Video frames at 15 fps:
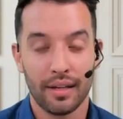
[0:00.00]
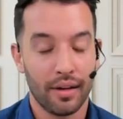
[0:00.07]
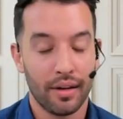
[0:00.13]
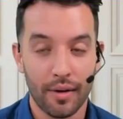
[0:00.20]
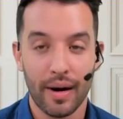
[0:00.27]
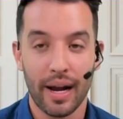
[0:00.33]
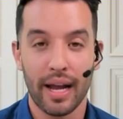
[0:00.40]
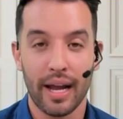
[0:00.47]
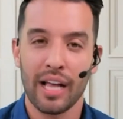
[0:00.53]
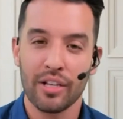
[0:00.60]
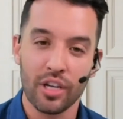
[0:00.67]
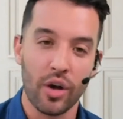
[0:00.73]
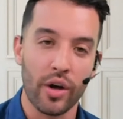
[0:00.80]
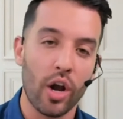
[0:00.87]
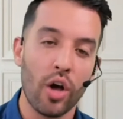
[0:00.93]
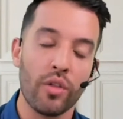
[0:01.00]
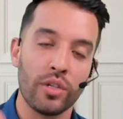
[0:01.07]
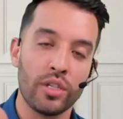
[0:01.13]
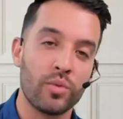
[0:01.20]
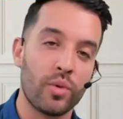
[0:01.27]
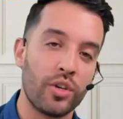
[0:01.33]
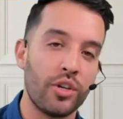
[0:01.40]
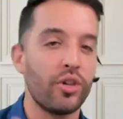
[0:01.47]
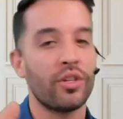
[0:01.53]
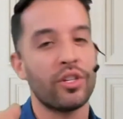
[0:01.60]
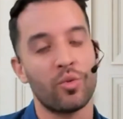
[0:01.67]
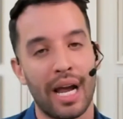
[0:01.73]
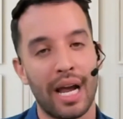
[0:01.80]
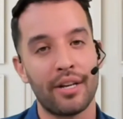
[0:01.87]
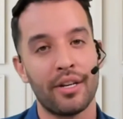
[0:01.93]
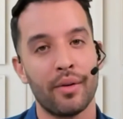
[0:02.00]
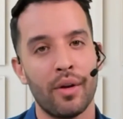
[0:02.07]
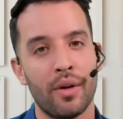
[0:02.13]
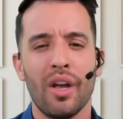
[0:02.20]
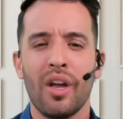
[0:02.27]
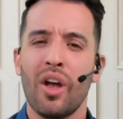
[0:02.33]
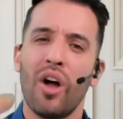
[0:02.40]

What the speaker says: All right, how's it going? Oh, this is what you do. This is what I do.